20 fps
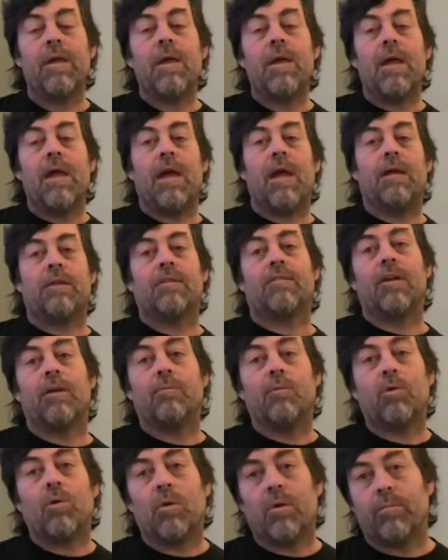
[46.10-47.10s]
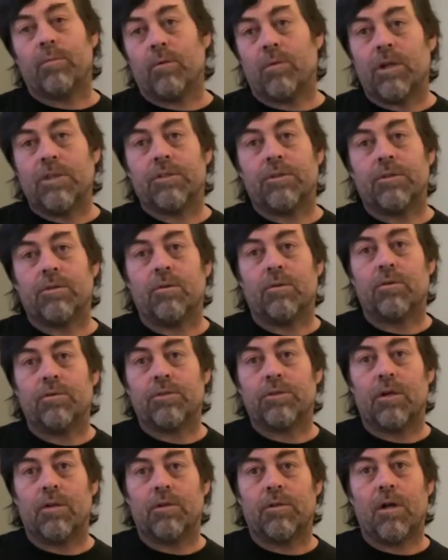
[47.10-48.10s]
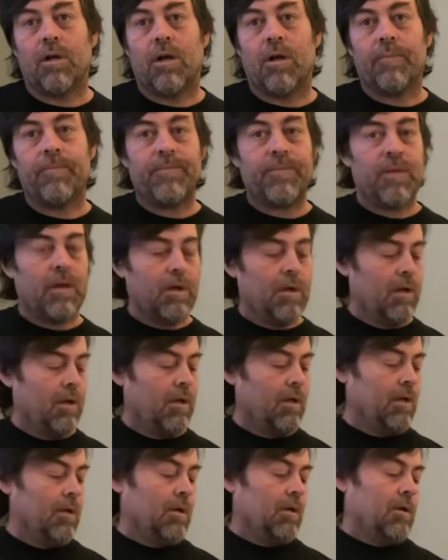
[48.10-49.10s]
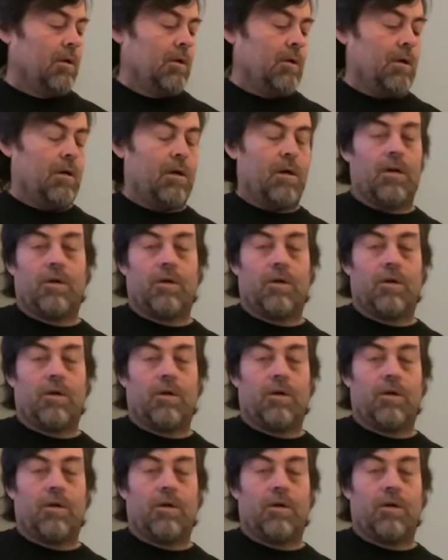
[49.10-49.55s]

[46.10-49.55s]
and the same chord progression the whole song long.